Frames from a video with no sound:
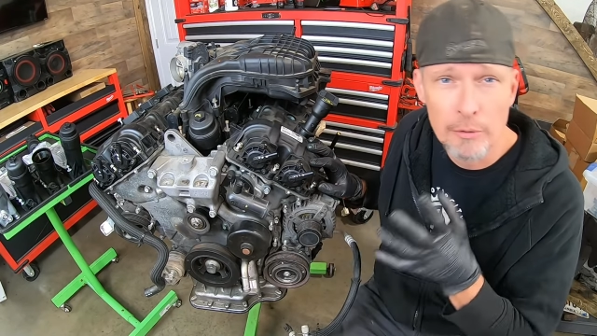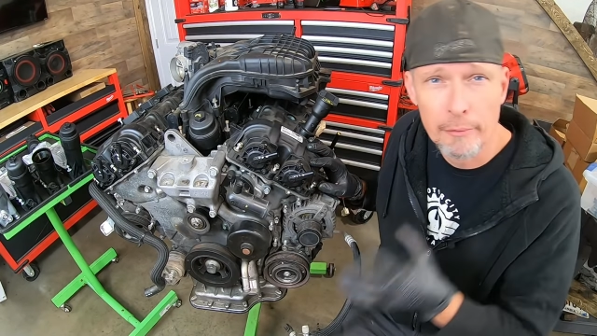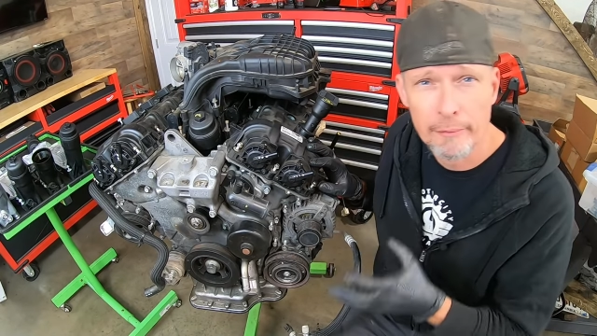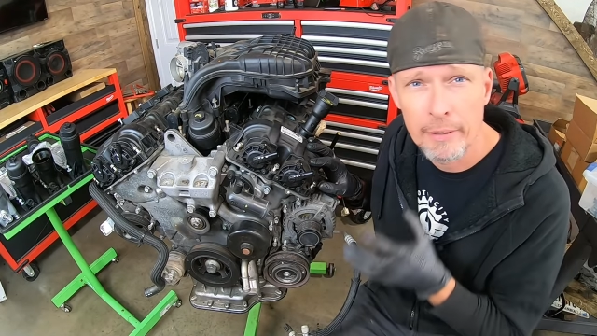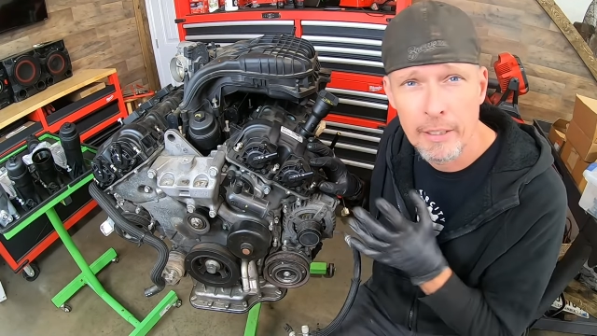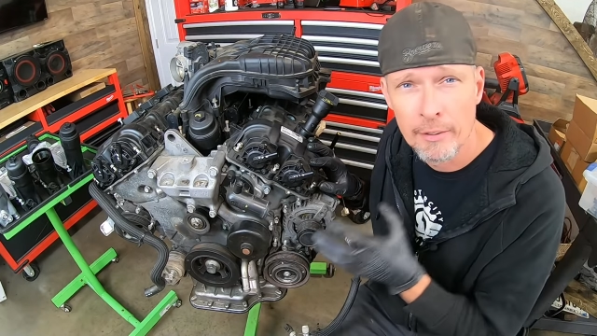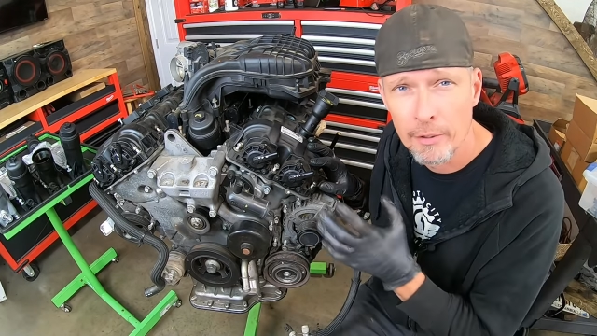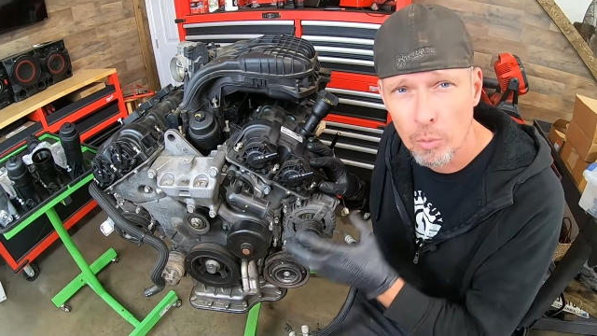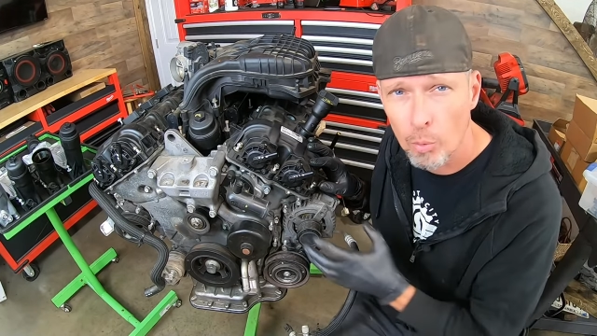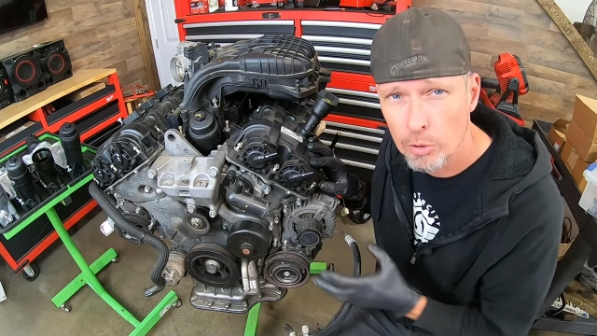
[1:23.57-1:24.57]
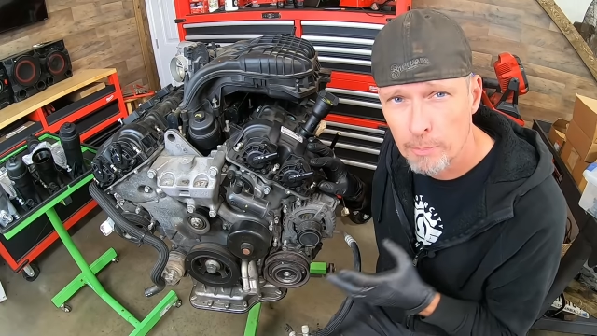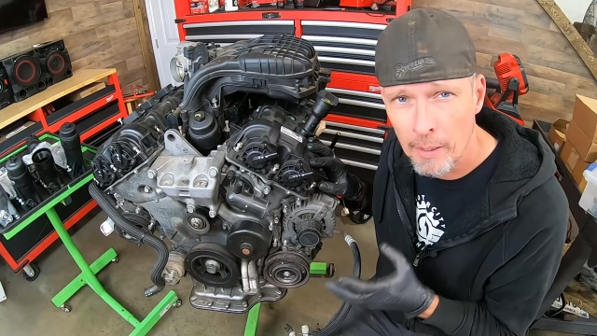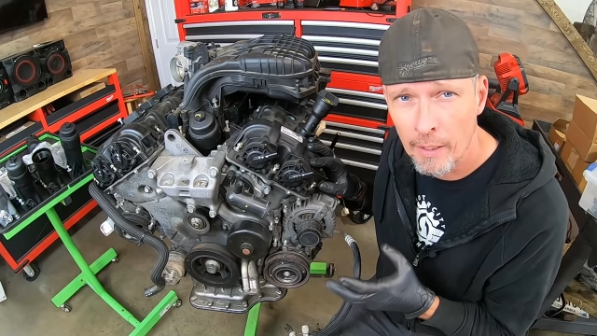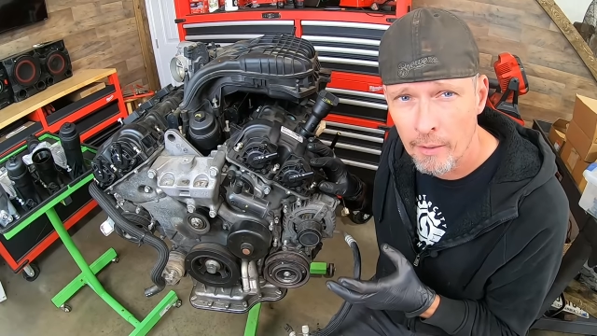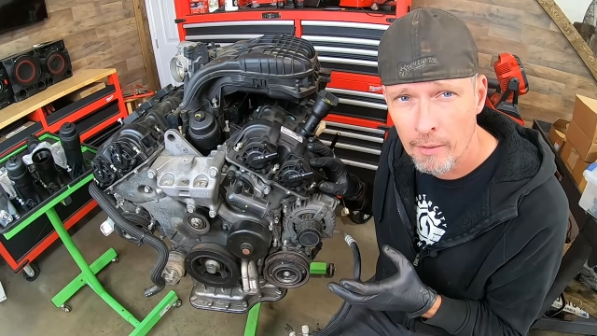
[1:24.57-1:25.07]
300
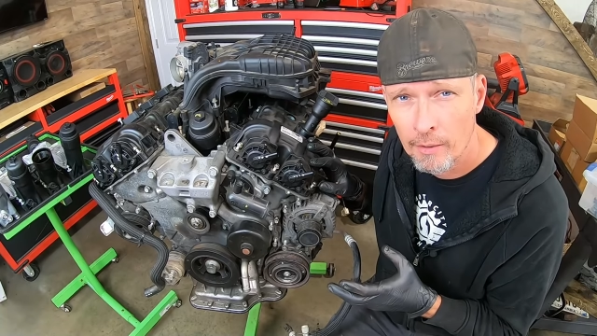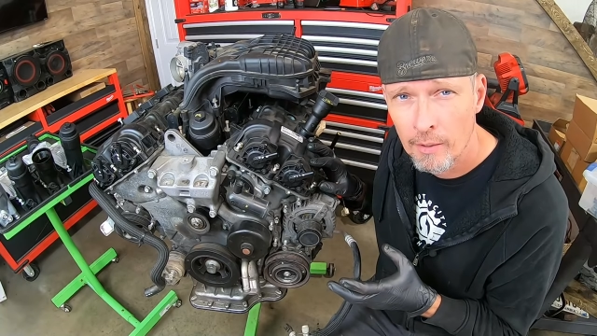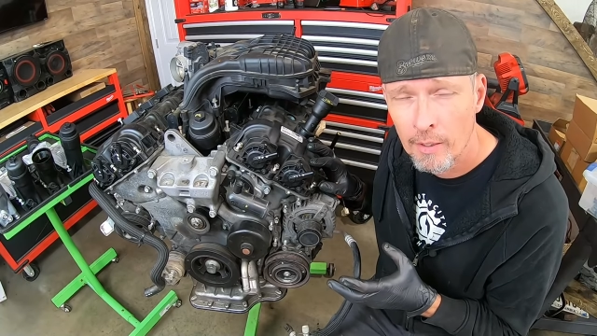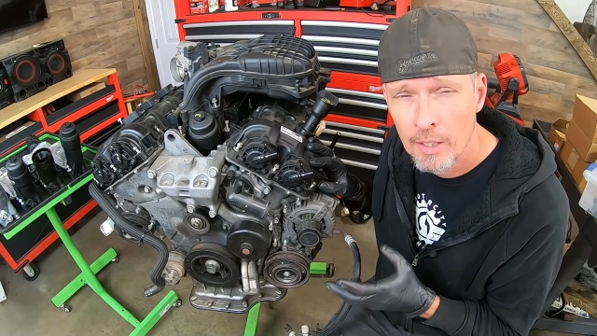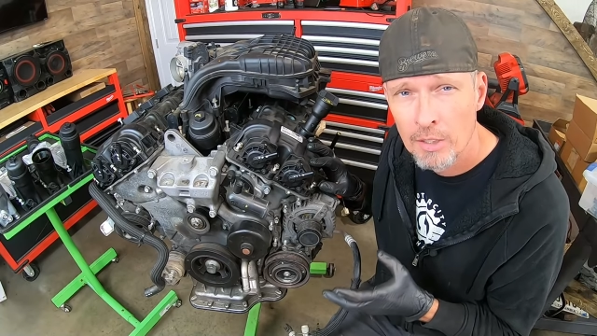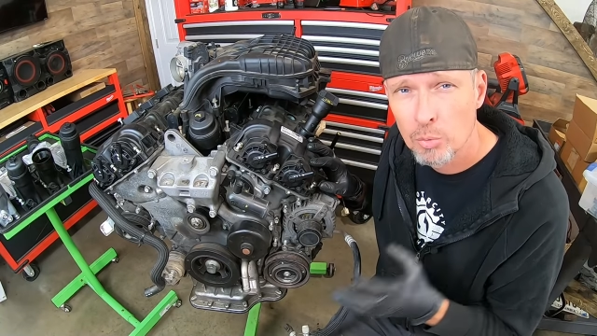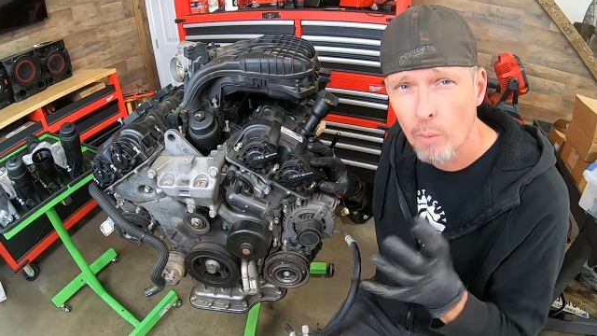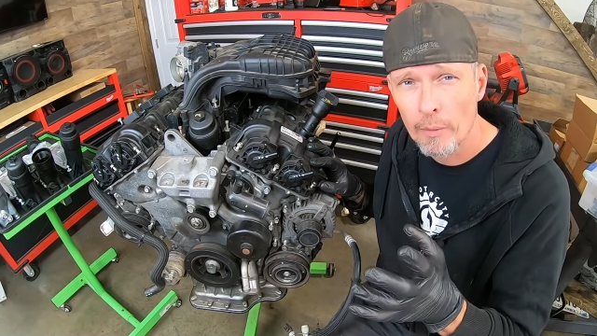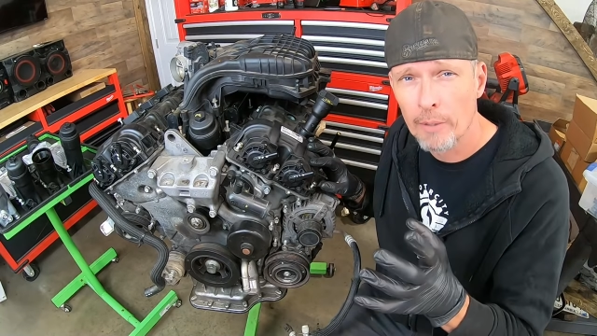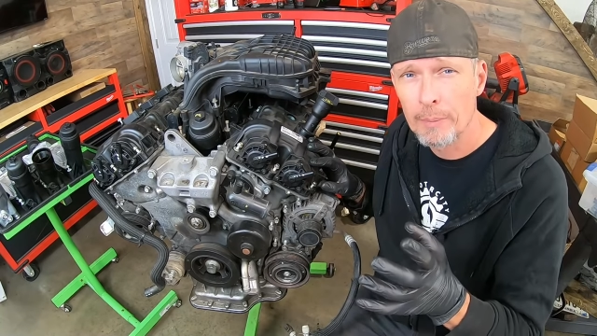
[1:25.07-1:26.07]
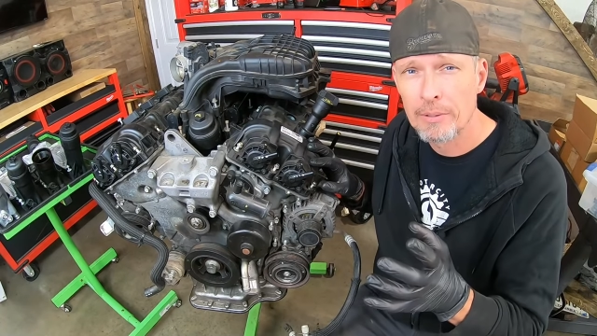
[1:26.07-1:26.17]
horsepower. So what we're going to